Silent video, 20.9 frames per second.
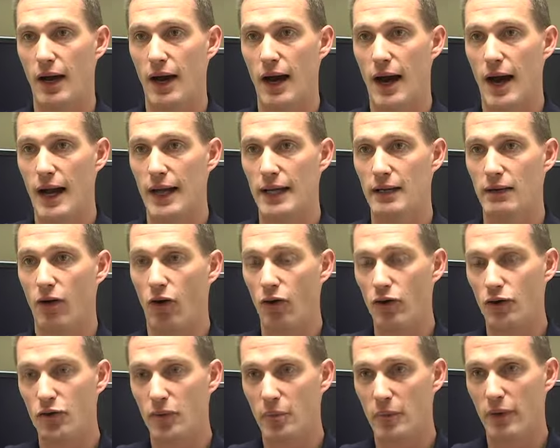I
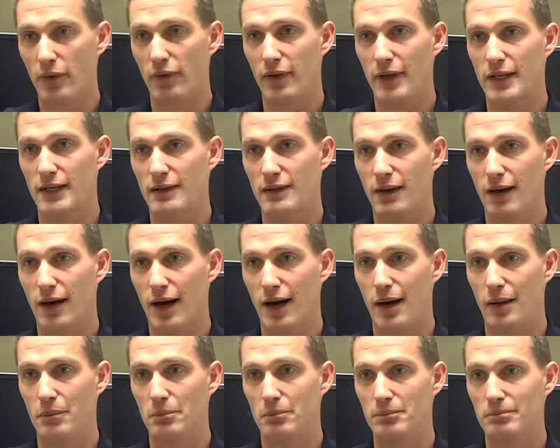ultimately
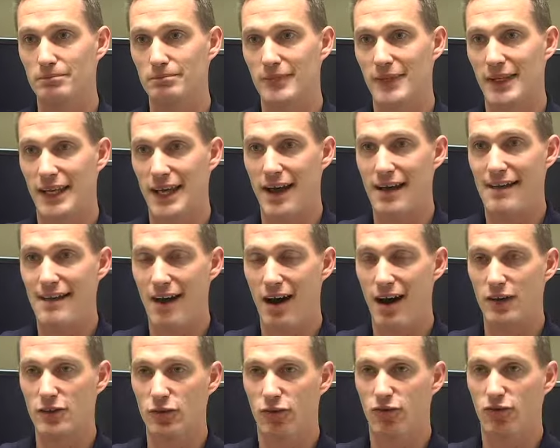
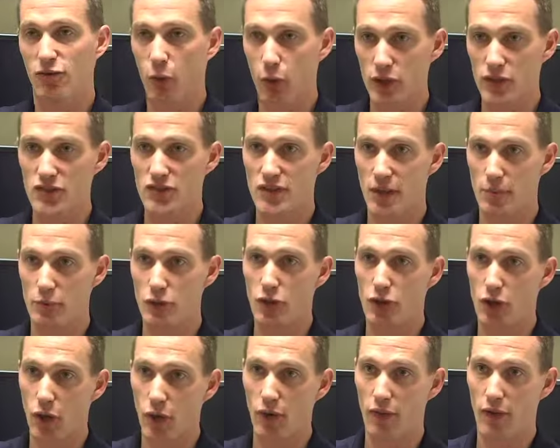cannot force them to
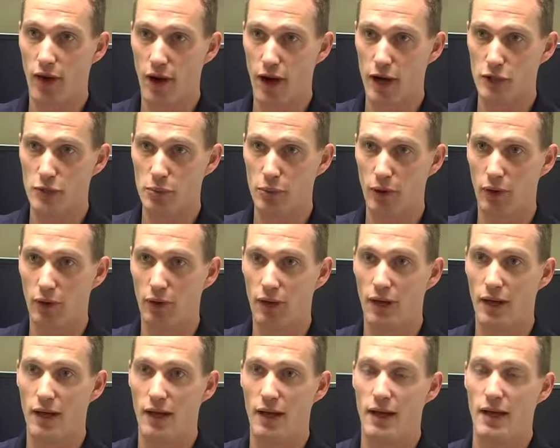go to the hospital.
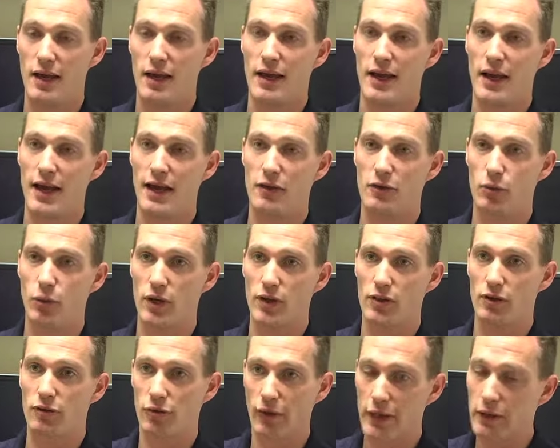And
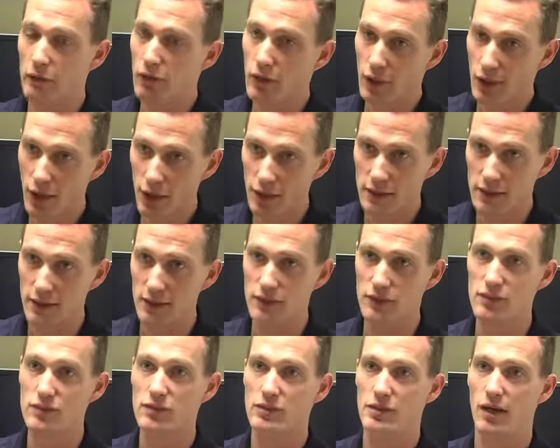with great
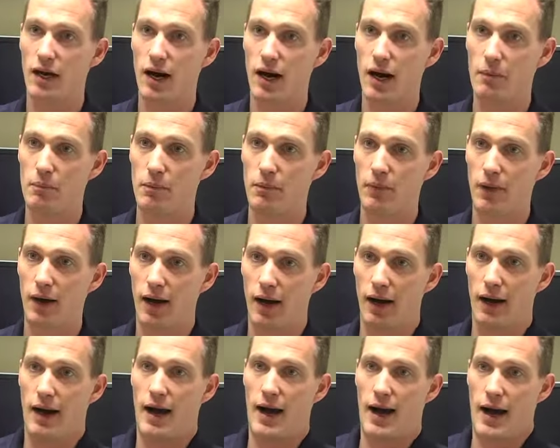reluctance,
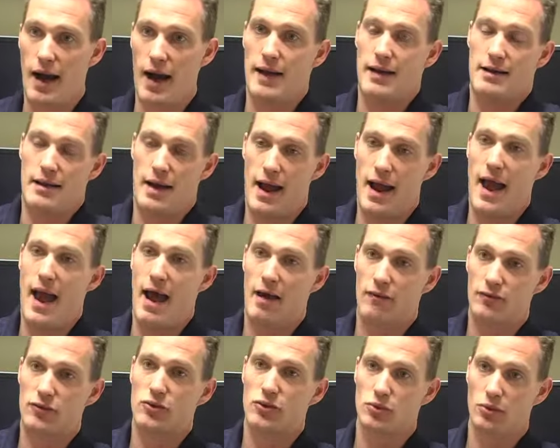I
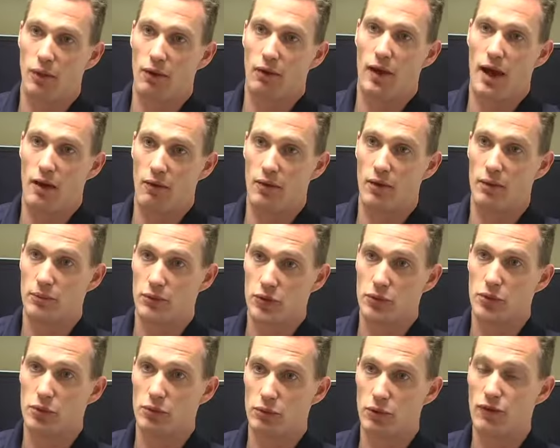have to allow them
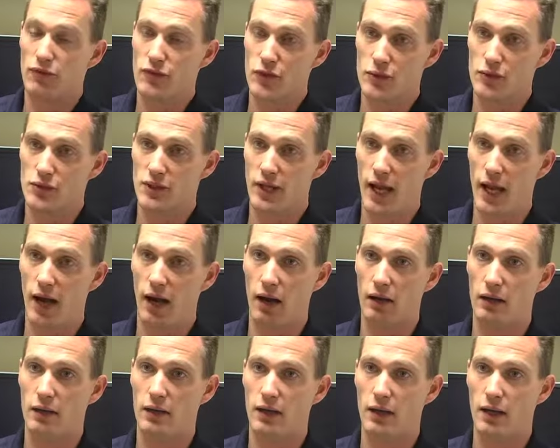to refuse care.
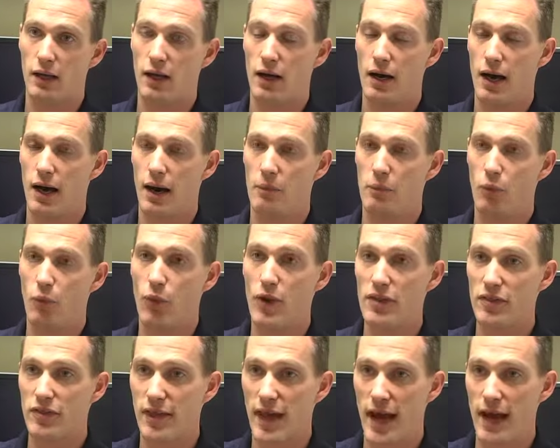
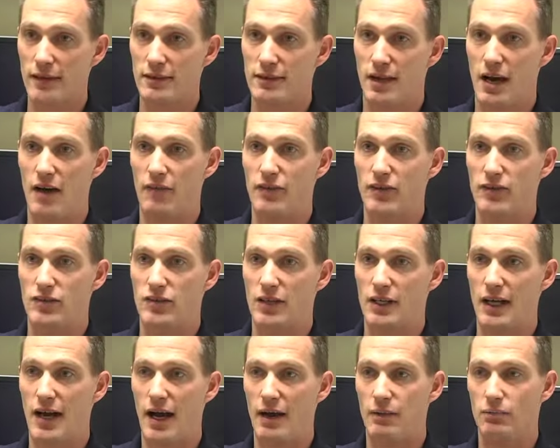With that,
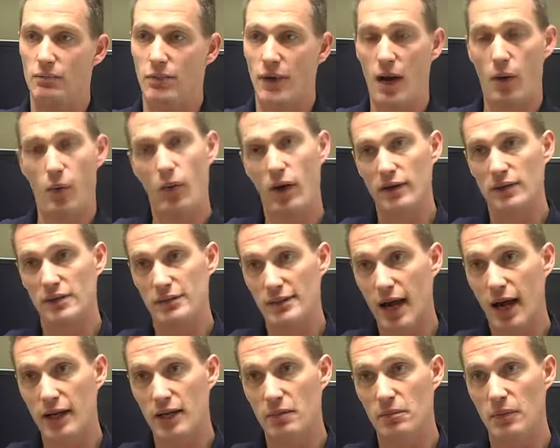obviously, I want to
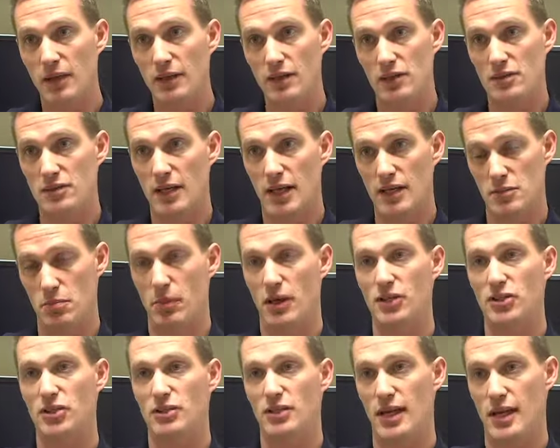document as
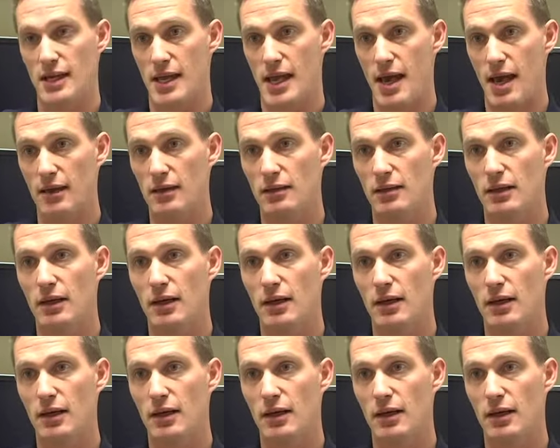much as I can.